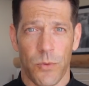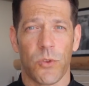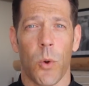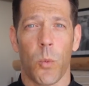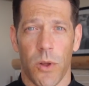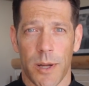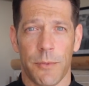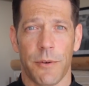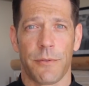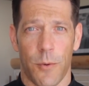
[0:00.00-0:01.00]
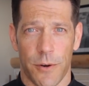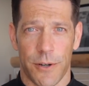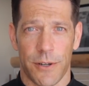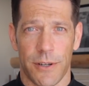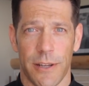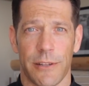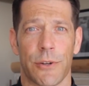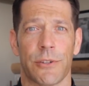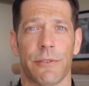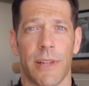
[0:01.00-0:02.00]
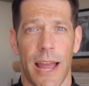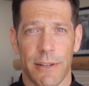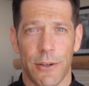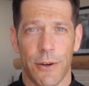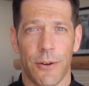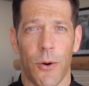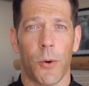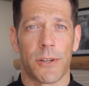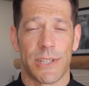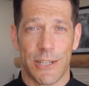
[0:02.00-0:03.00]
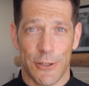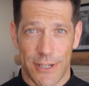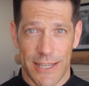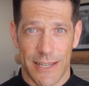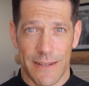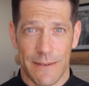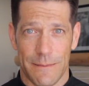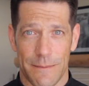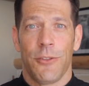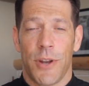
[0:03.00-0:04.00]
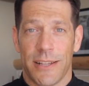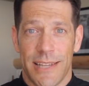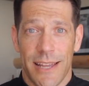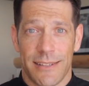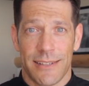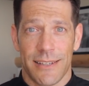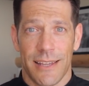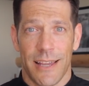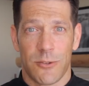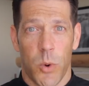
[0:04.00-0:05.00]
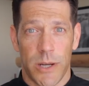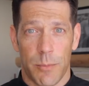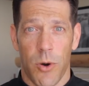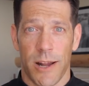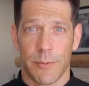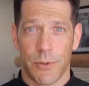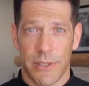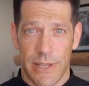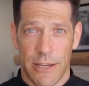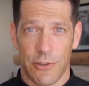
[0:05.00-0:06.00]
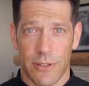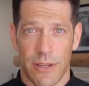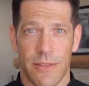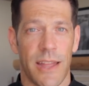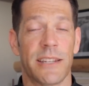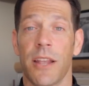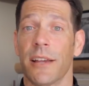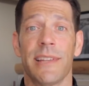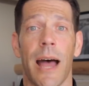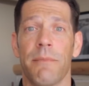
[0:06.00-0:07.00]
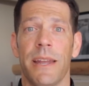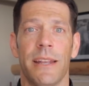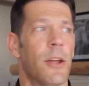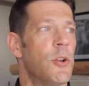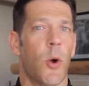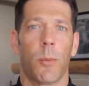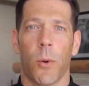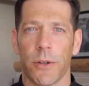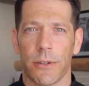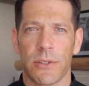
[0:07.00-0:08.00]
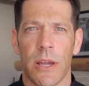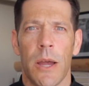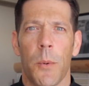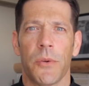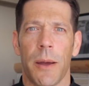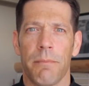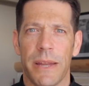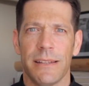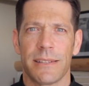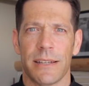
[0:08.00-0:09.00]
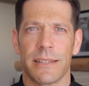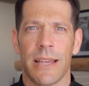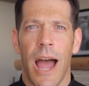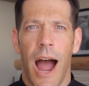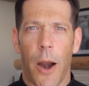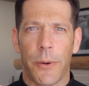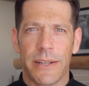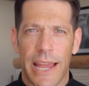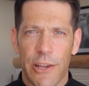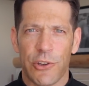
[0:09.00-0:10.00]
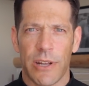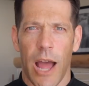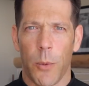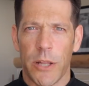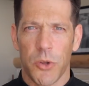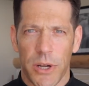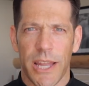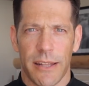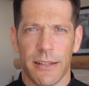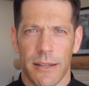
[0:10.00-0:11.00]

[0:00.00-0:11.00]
to welcome the foreigner in search of livelihood or security. The United States is quite a prosperous nation. That does not mean no borders. What that means is our intention, how we look at